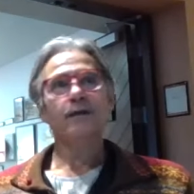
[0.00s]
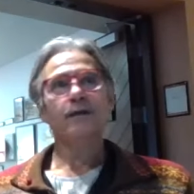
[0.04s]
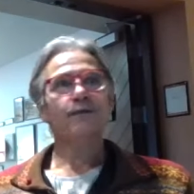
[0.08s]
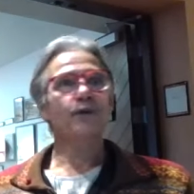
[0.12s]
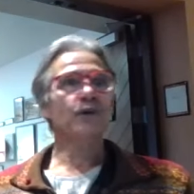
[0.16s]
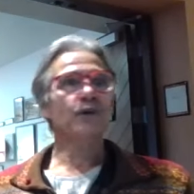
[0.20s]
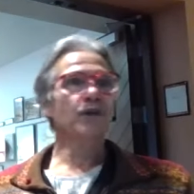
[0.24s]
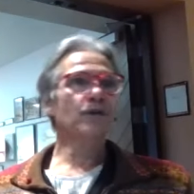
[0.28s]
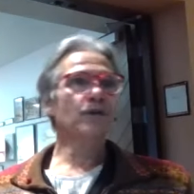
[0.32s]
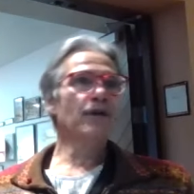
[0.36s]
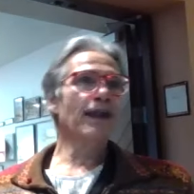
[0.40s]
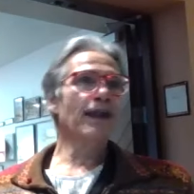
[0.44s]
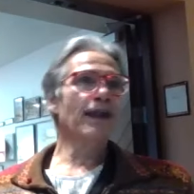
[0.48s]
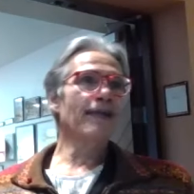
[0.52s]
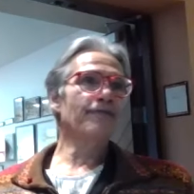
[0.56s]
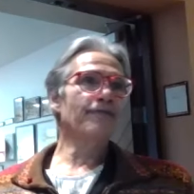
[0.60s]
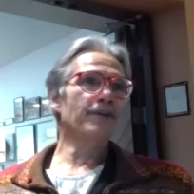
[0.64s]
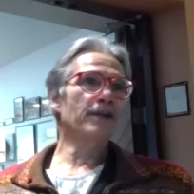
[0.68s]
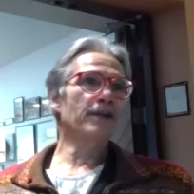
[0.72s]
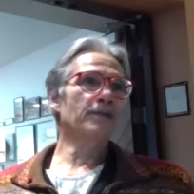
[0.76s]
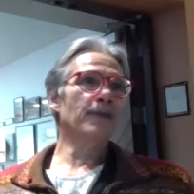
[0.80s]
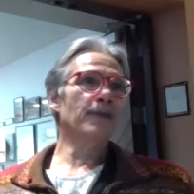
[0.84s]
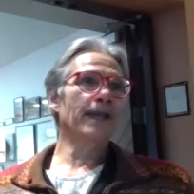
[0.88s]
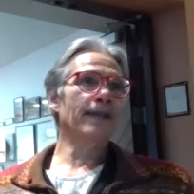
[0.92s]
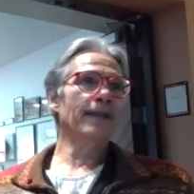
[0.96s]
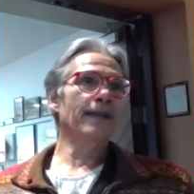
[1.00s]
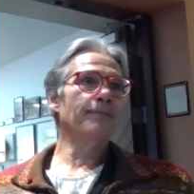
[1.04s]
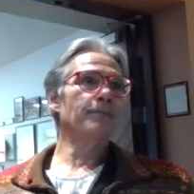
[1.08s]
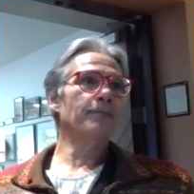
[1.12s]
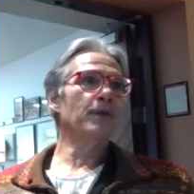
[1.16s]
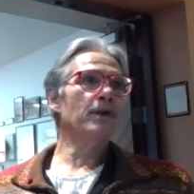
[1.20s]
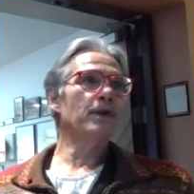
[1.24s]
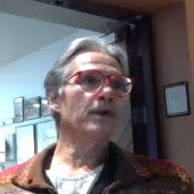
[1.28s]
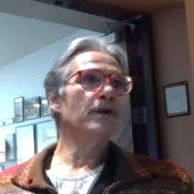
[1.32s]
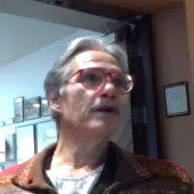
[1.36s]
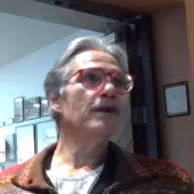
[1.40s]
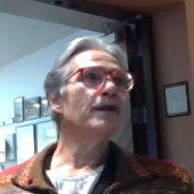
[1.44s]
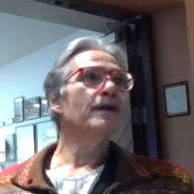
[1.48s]
photographic
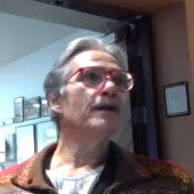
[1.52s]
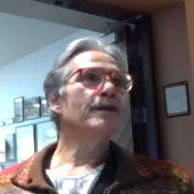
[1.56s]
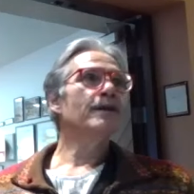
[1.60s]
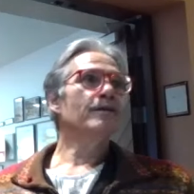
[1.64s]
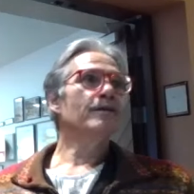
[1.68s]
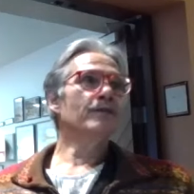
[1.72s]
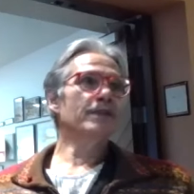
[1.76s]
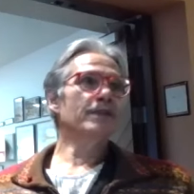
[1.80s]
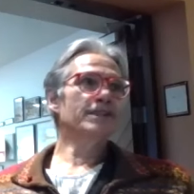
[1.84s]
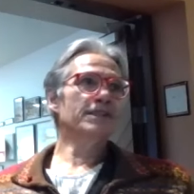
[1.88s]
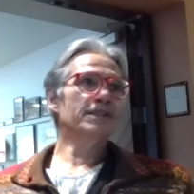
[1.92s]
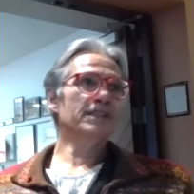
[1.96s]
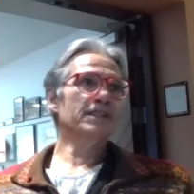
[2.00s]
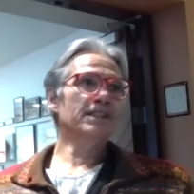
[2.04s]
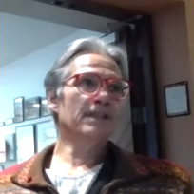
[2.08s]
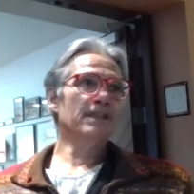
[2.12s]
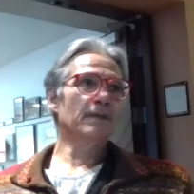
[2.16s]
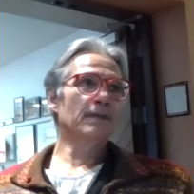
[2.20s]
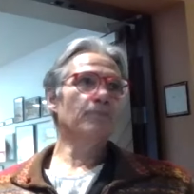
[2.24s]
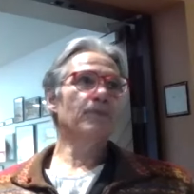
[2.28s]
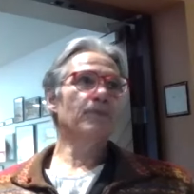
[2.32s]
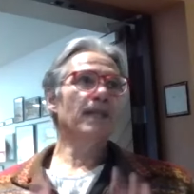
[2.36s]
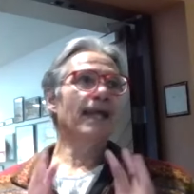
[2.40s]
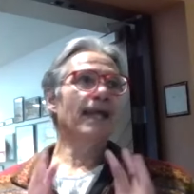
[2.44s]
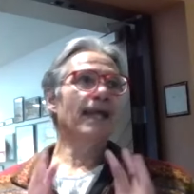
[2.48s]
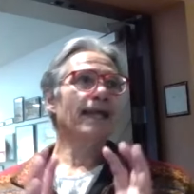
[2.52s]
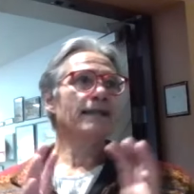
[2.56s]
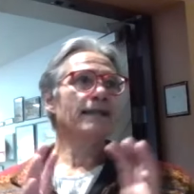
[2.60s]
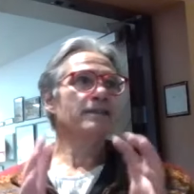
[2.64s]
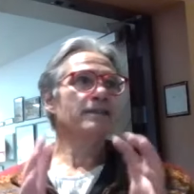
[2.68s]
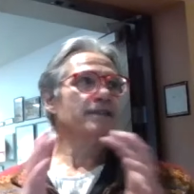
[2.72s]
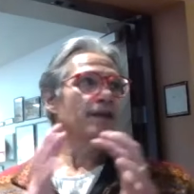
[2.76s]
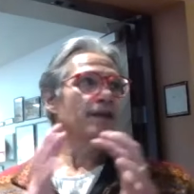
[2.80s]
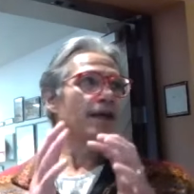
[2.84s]
paper with just a black